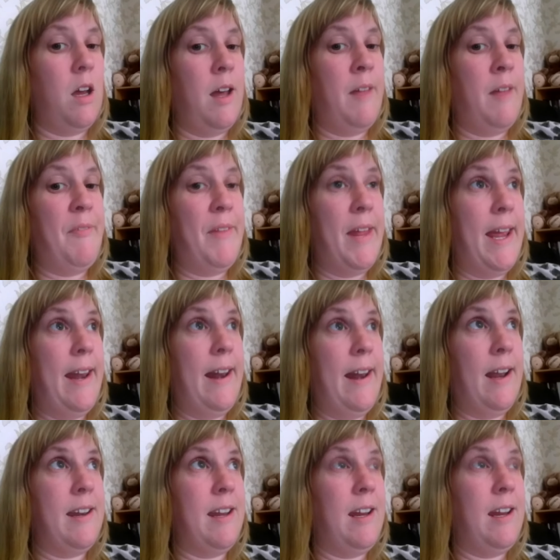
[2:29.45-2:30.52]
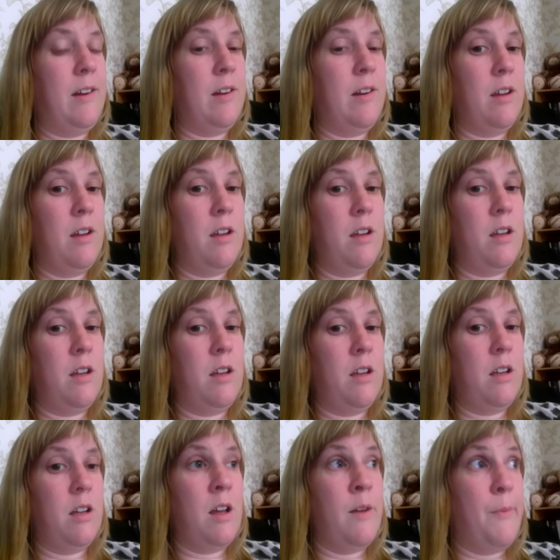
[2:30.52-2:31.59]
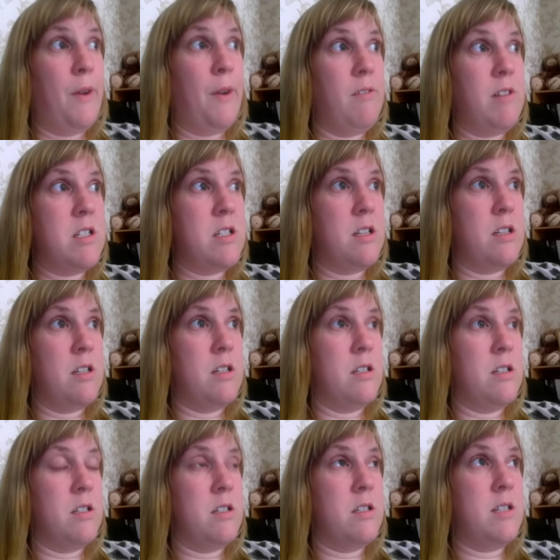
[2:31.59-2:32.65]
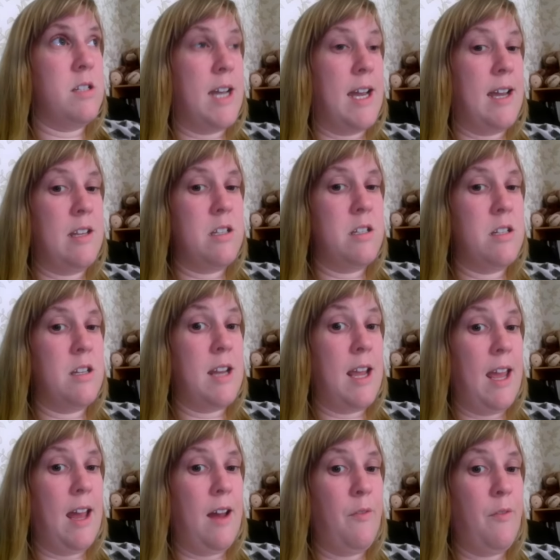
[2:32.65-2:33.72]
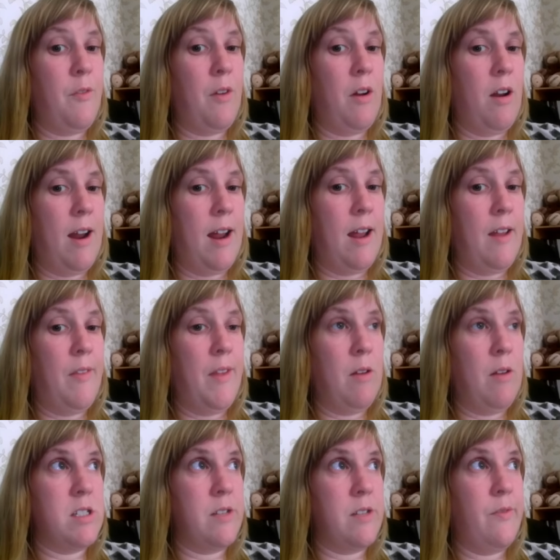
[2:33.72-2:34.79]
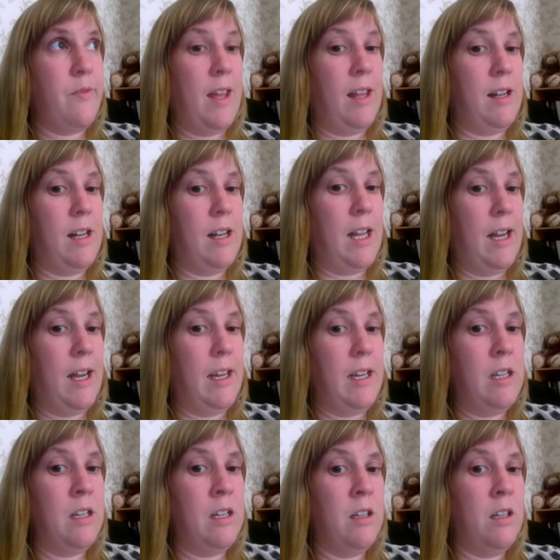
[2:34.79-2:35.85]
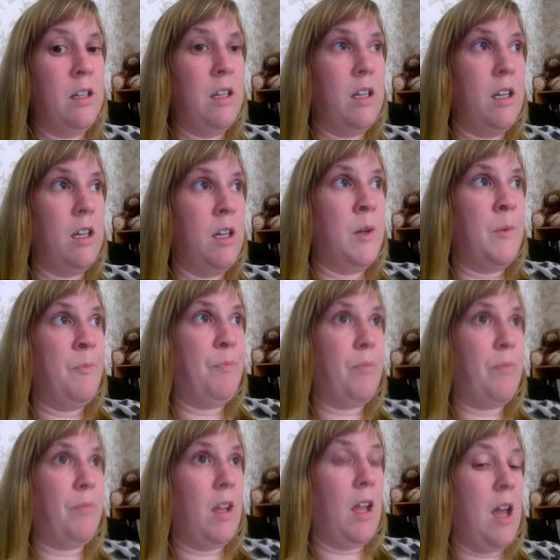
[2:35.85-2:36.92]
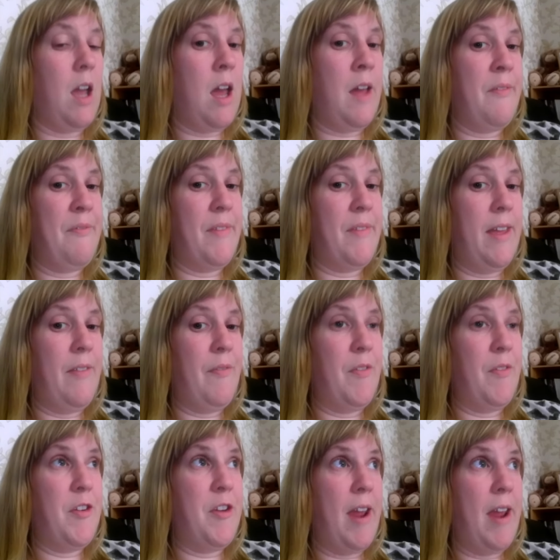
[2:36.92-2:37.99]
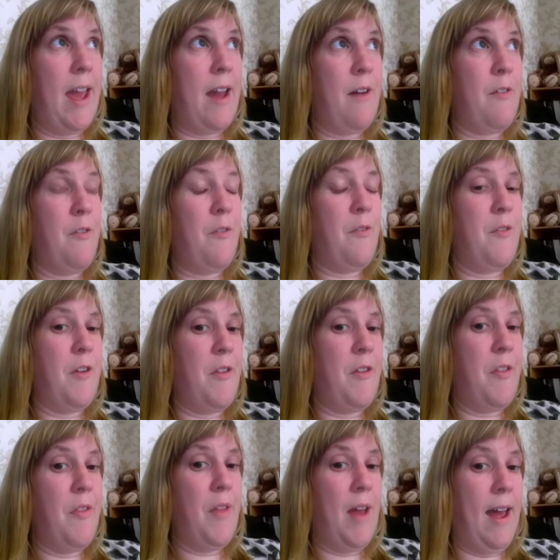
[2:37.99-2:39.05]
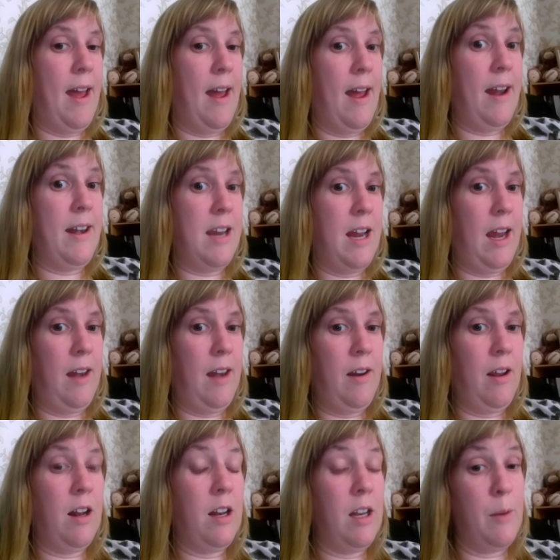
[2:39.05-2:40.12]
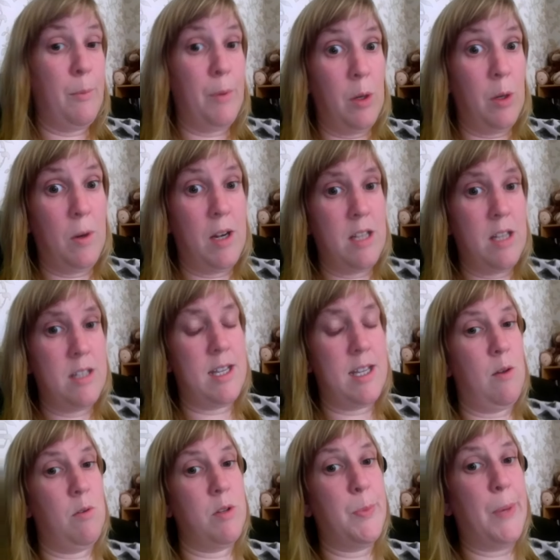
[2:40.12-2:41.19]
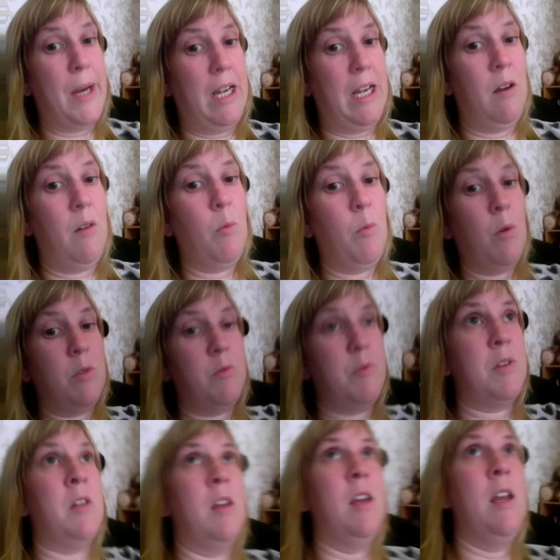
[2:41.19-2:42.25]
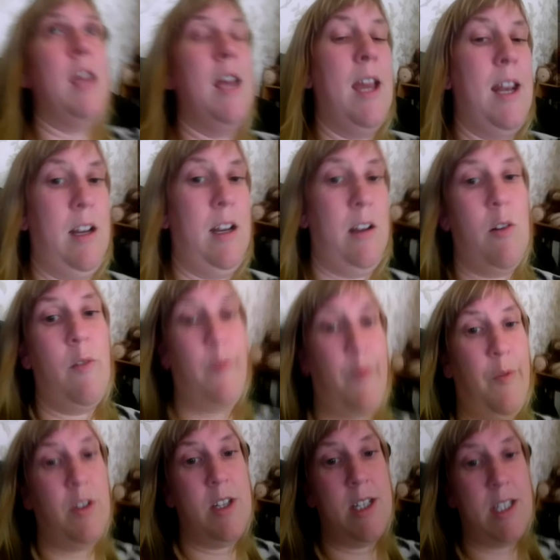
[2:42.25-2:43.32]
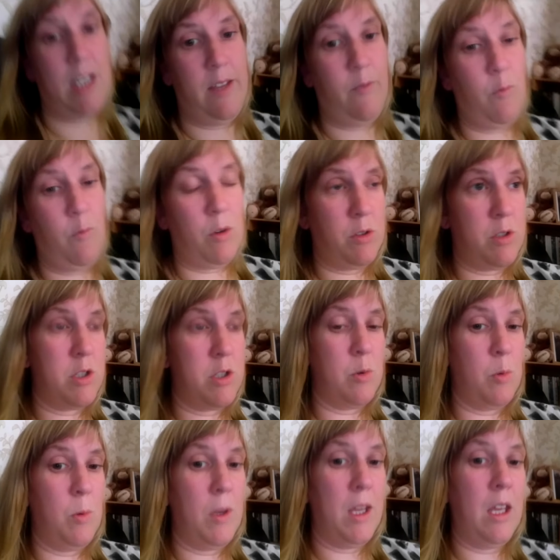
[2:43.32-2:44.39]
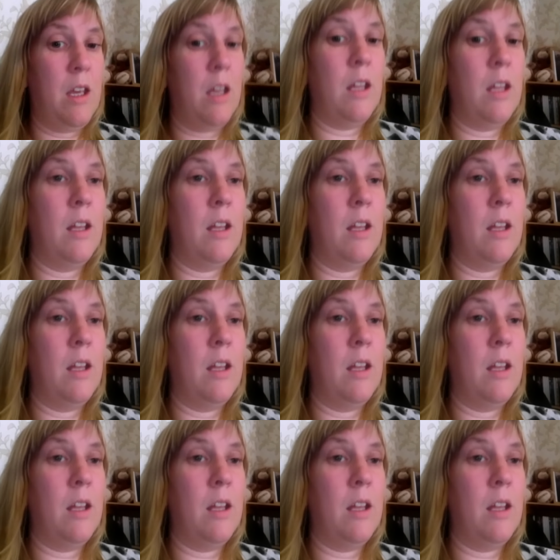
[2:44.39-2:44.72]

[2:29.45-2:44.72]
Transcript: And then I did a Morrison's test the day after, and there was a faint line. And then the day after that, I did Clear Blue, and it said I was pregnant one, and I conceived 1 to 2 weeks.